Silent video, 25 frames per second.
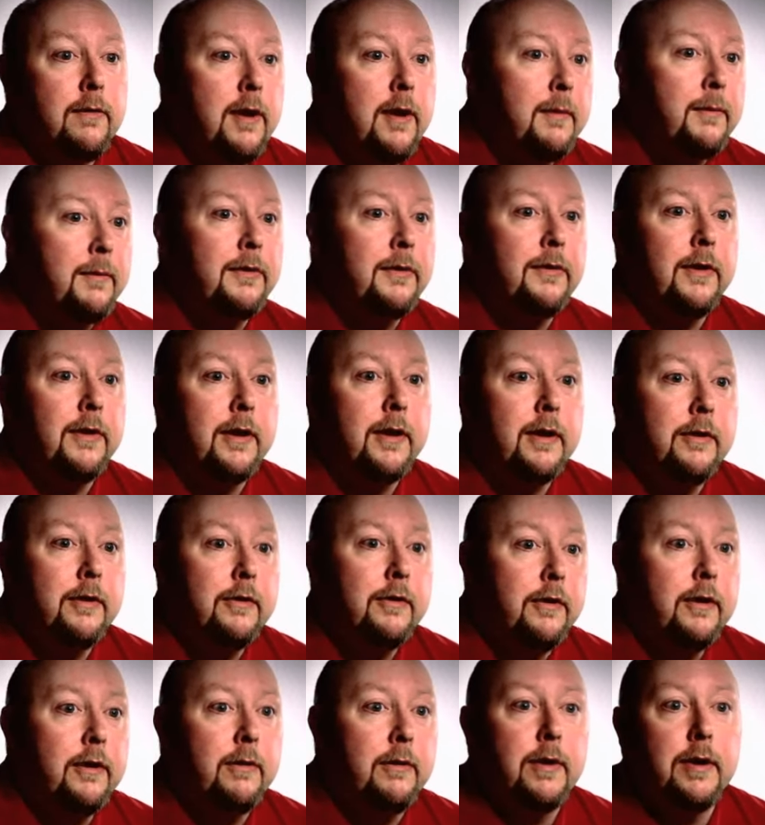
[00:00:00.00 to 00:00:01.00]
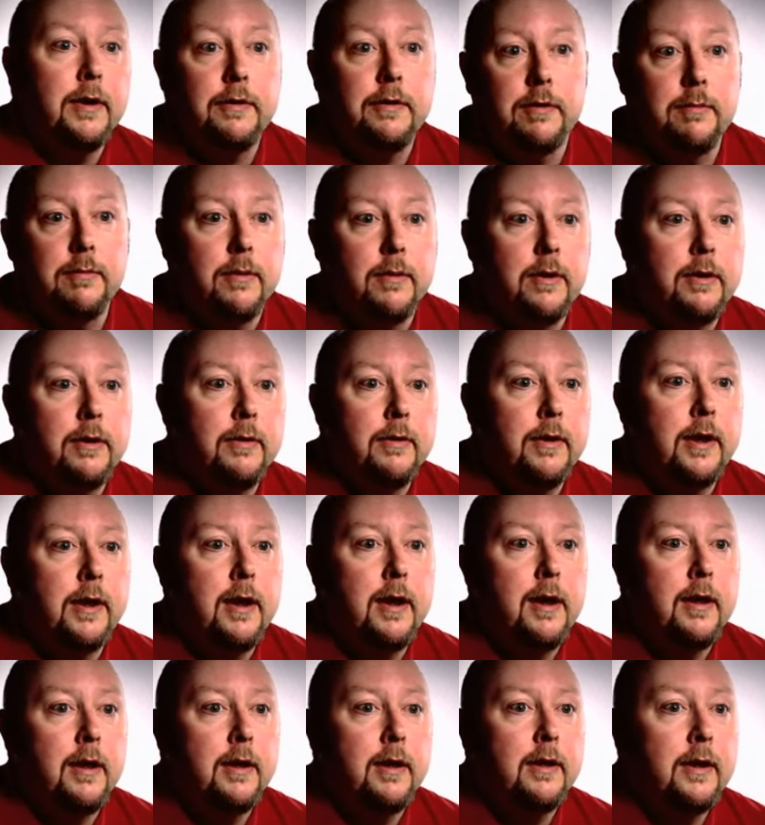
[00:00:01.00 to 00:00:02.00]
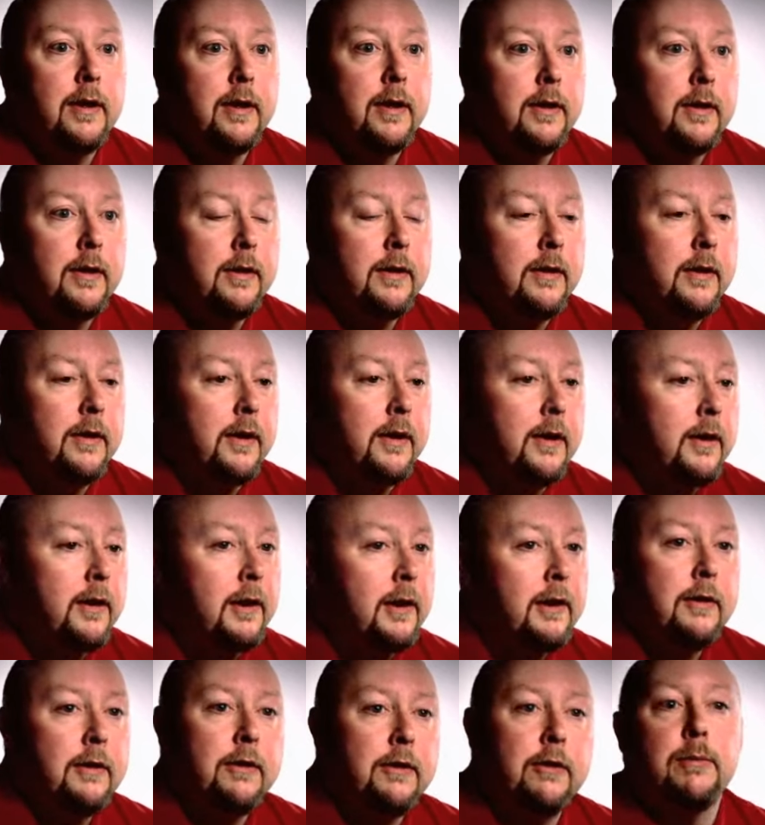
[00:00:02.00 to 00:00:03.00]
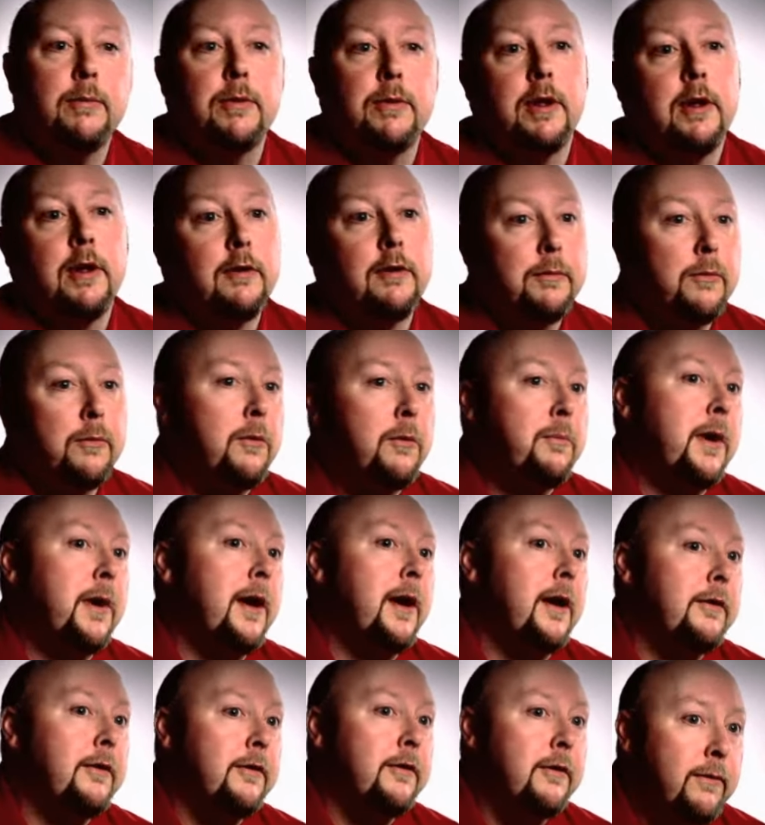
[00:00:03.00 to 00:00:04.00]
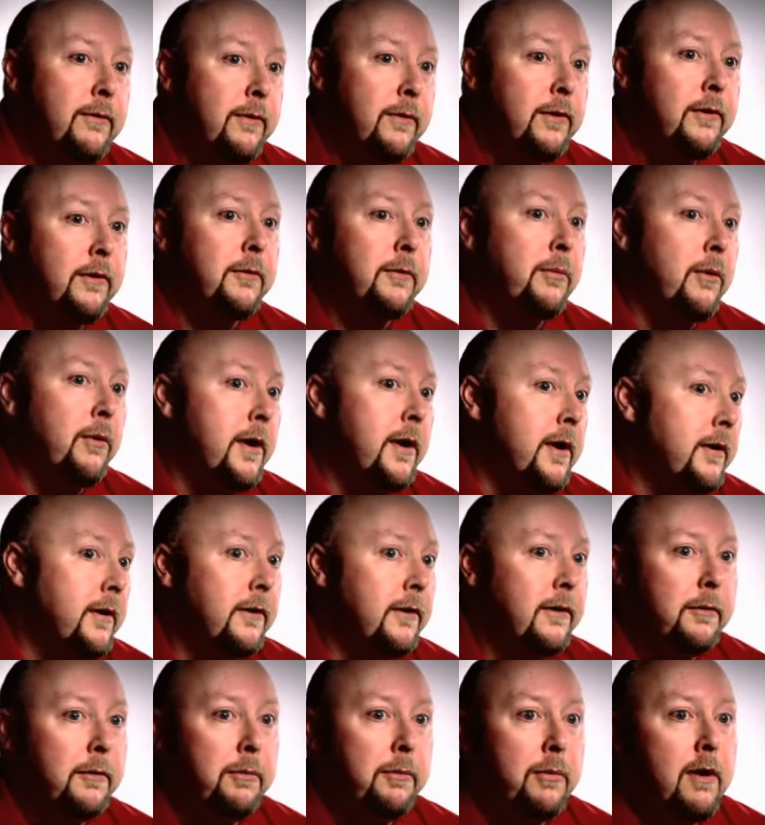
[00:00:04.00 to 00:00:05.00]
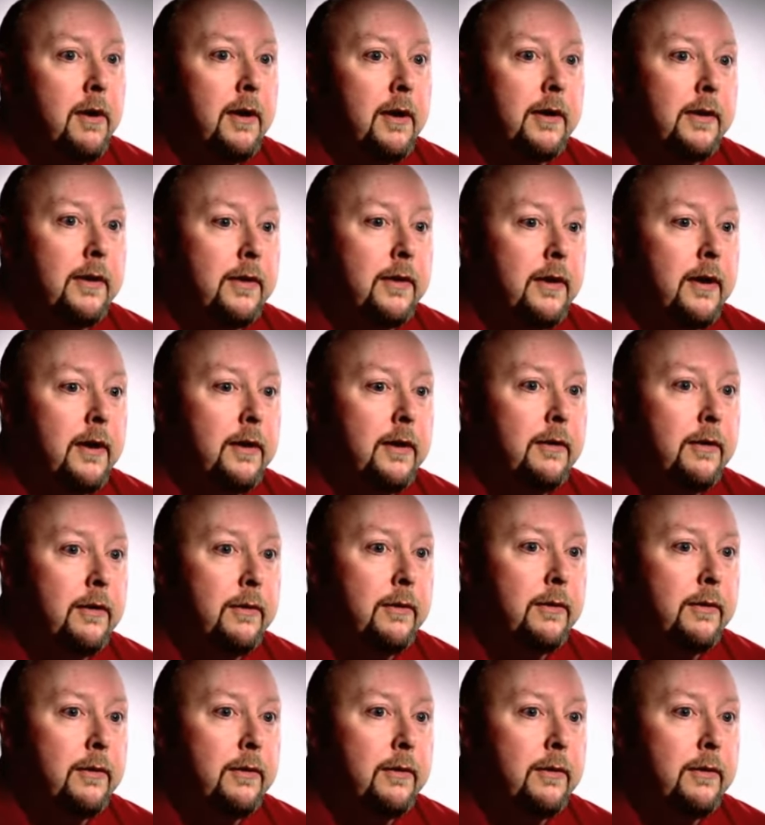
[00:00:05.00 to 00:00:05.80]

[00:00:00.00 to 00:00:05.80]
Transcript: I'm a second generation Mercury guy, and uh, nobody has more passion for this brand and this product than I do.